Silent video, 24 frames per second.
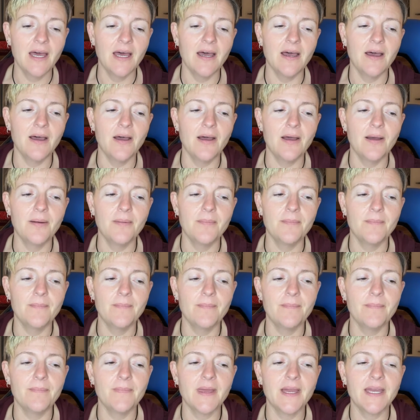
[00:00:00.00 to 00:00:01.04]

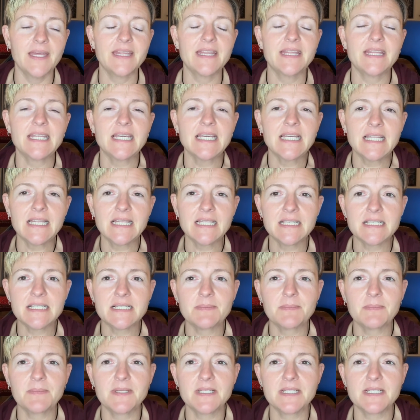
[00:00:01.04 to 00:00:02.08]
I think
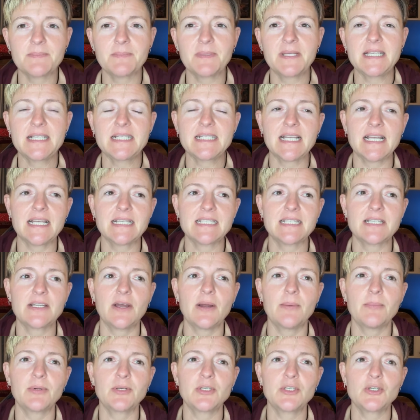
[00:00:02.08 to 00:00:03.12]
this place has an
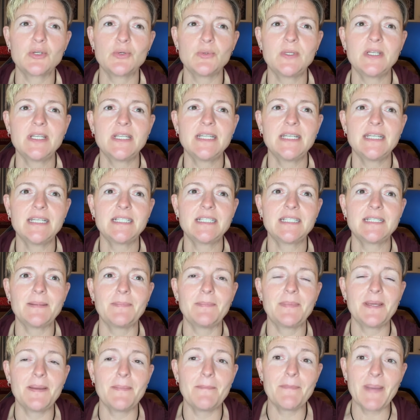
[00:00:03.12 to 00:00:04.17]
opportunity to
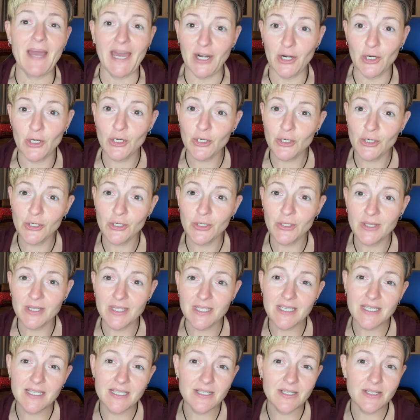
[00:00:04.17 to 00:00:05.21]
be better
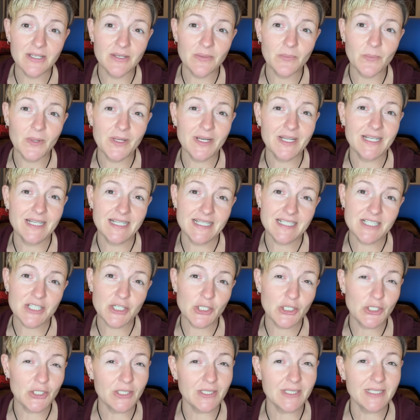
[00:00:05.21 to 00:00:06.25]
than what it is
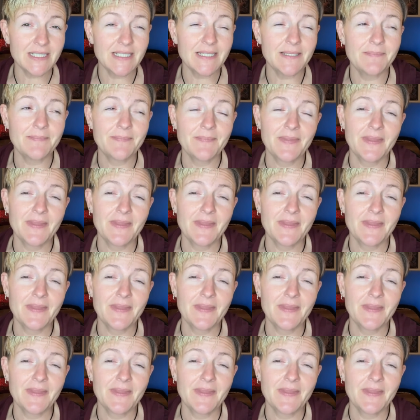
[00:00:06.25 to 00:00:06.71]
currently.